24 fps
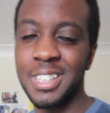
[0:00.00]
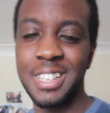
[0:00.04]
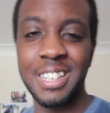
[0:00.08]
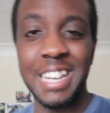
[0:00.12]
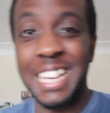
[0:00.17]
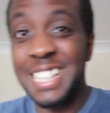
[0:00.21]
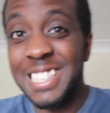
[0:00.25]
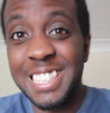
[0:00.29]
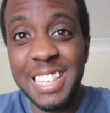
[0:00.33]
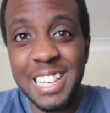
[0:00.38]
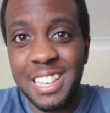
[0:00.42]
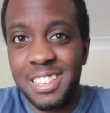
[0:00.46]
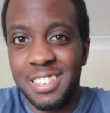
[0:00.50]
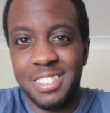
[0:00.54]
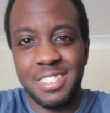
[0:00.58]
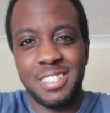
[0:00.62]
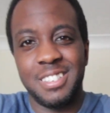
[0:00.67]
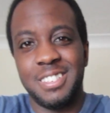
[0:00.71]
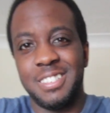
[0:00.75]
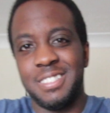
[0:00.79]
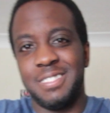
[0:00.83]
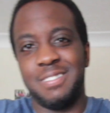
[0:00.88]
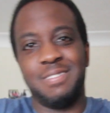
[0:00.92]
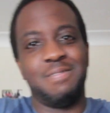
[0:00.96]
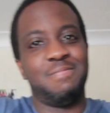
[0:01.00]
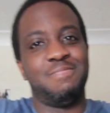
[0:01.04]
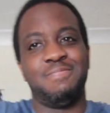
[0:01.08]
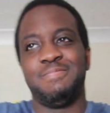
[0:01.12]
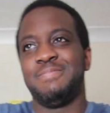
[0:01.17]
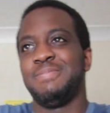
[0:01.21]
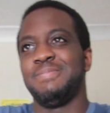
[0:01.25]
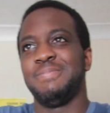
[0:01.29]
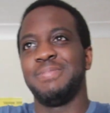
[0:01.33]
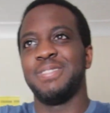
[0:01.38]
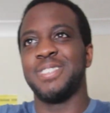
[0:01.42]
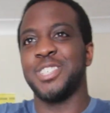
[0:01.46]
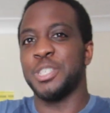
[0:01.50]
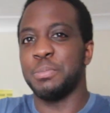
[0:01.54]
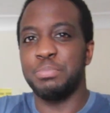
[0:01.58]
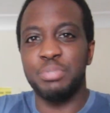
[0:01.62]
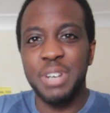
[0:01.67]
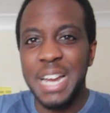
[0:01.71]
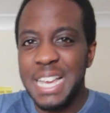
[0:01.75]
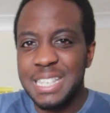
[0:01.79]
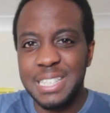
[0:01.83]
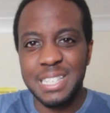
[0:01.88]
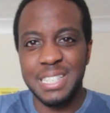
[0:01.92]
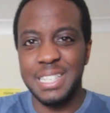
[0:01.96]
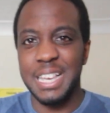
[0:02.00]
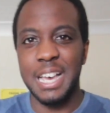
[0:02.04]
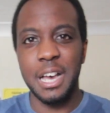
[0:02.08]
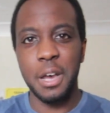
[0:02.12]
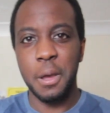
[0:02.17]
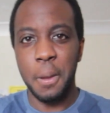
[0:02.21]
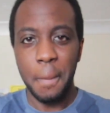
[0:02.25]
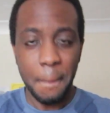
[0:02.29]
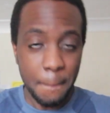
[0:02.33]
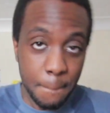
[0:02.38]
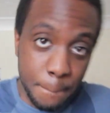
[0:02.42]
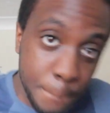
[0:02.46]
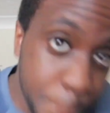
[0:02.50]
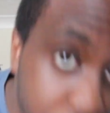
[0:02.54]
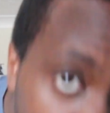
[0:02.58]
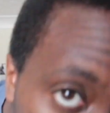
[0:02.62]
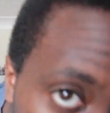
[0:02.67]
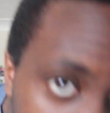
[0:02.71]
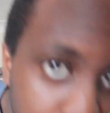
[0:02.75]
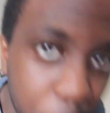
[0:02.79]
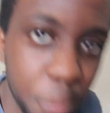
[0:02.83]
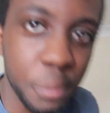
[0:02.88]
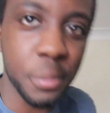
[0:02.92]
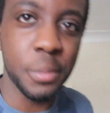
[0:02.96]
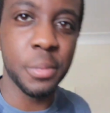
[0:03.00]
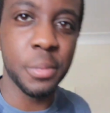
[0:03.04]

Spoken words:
That's it. Surprise attack. Boom.